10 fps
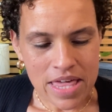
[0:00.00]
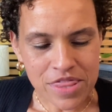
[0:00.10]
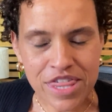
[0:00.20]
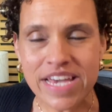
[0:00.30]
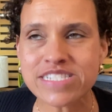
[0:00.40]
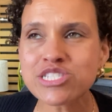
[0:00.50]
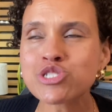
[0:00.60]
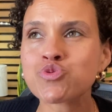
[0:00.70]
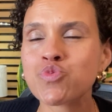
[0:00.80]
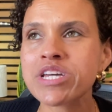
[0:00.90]
this
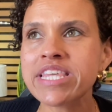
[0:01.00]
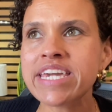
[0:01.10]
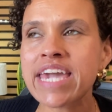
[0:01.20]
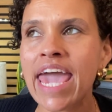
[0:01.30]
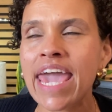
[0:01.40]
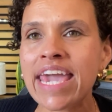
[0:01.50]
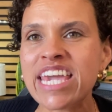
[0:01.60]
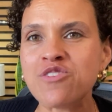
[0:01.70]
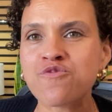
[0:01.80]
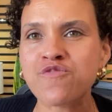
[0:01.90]
is really a
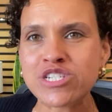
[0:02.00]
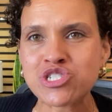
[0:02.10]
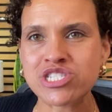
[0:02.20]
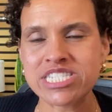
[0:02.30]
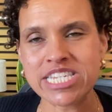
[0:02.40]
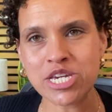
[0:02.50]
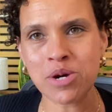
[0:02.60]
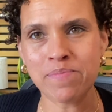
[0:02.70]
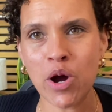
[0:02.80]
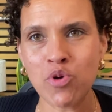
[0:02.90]
efficiency
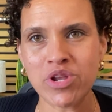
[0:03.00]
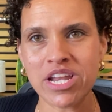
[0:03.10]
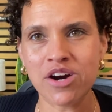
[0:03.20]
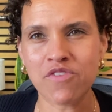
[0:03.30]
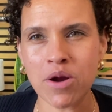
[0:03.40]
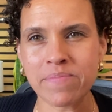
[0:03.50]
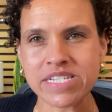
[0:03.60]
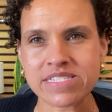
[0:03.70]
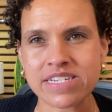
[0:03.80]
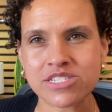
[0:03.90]
component of our
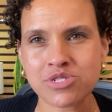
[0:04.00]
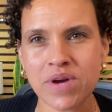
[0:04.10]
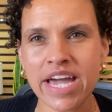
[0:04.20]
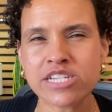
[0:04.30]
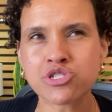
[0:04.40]
business, right?